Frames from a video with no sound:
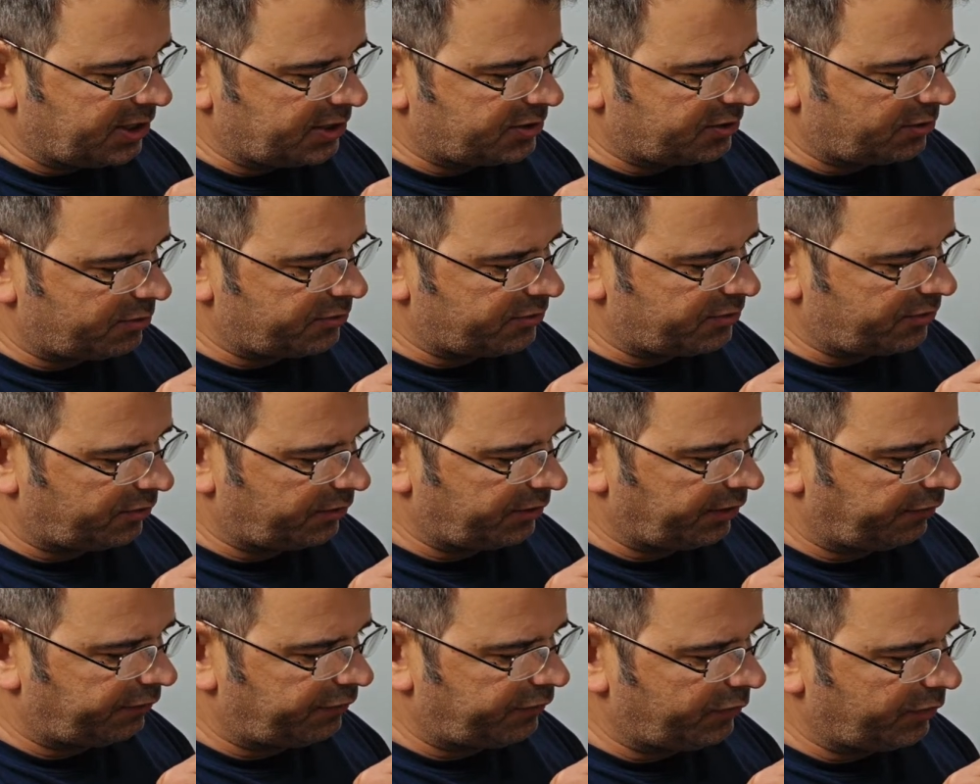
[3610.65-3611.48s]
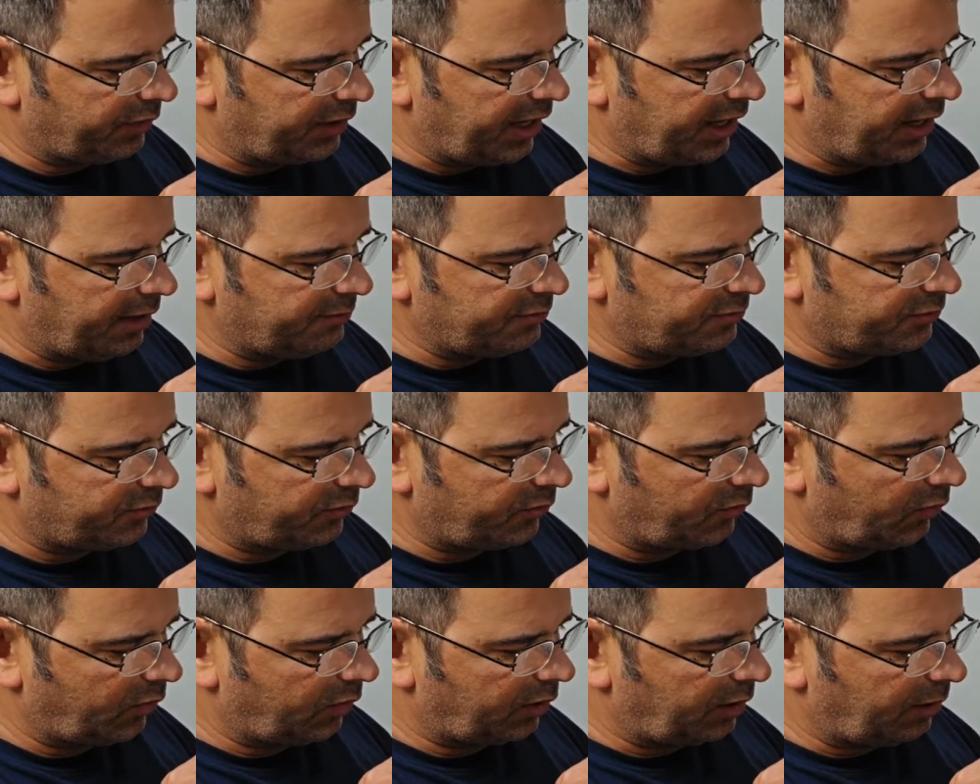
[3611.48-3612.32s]
so there was only a few games that would
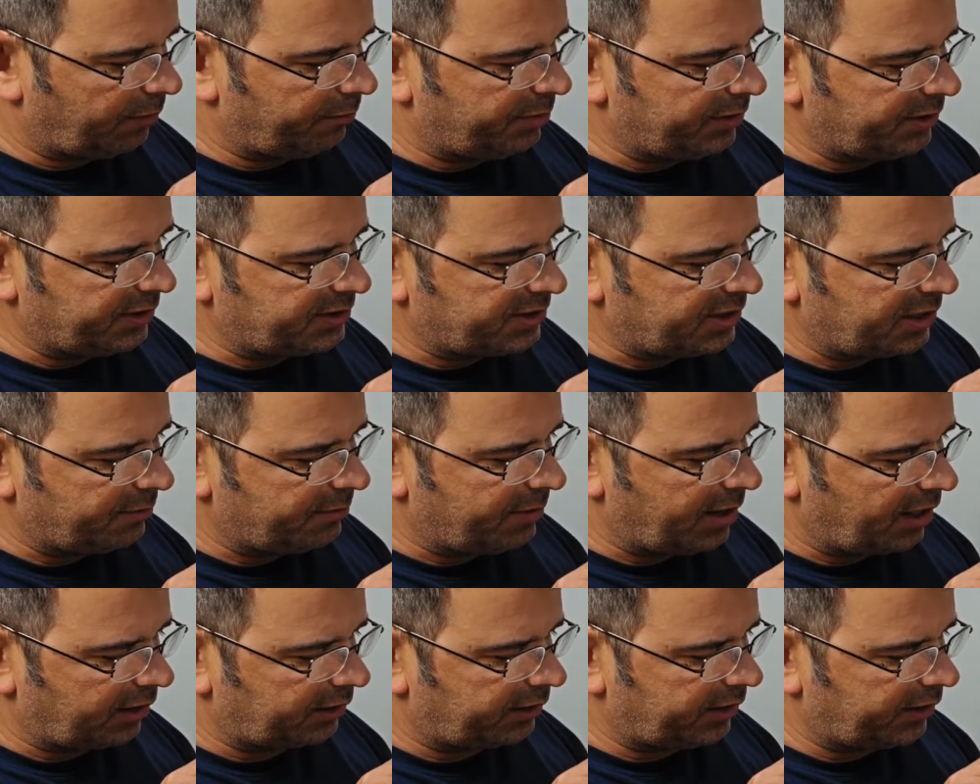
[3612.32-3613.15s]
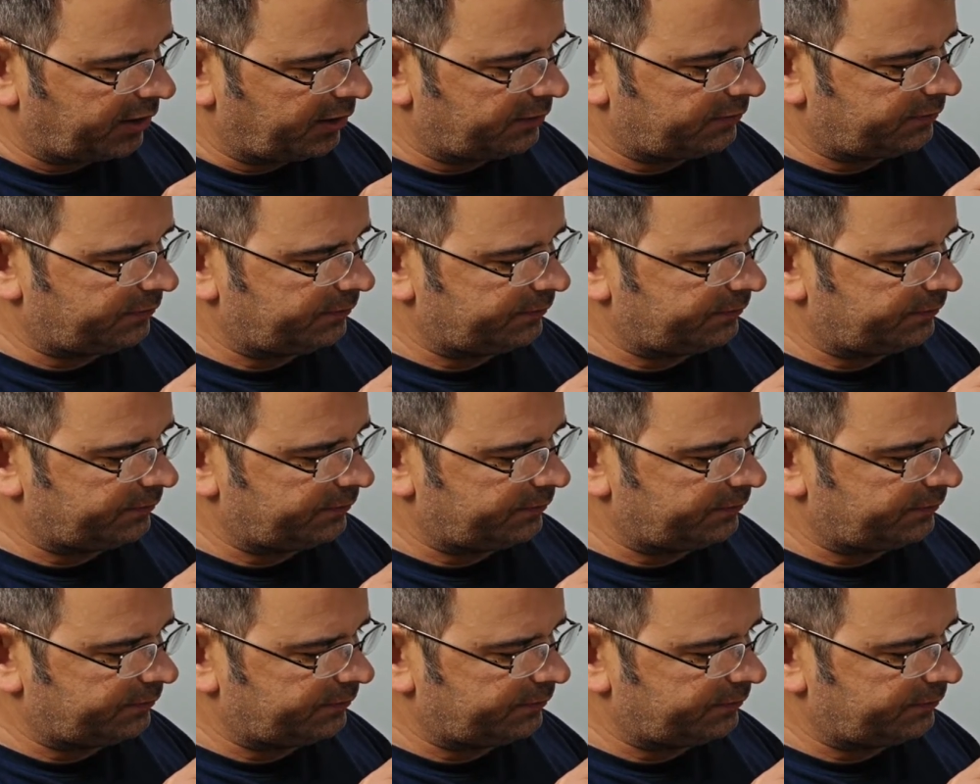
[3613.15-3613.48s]
work on PC back then.